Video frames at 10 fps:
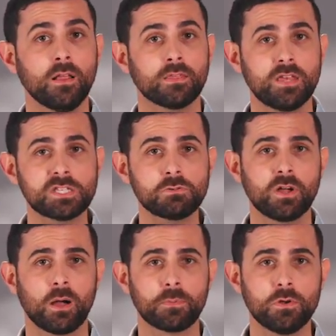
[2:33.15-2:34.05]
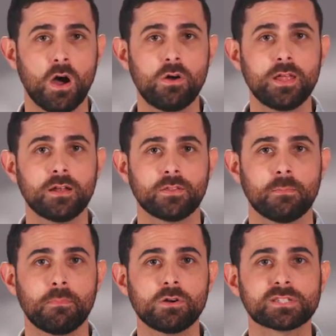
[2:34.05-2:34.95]
This will help you hone in on the
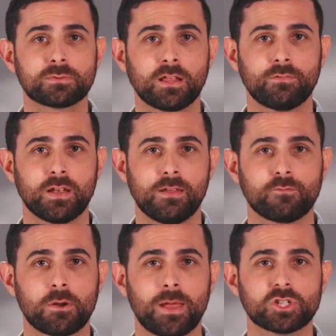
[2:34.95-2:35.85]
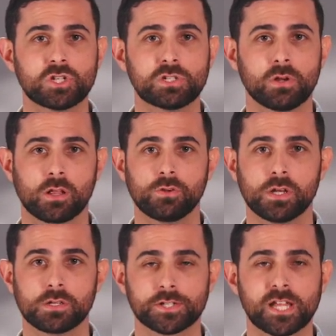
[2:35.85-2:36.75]
most relevant information to include
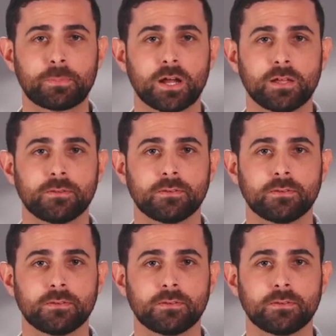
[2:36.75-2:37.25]
in your summary.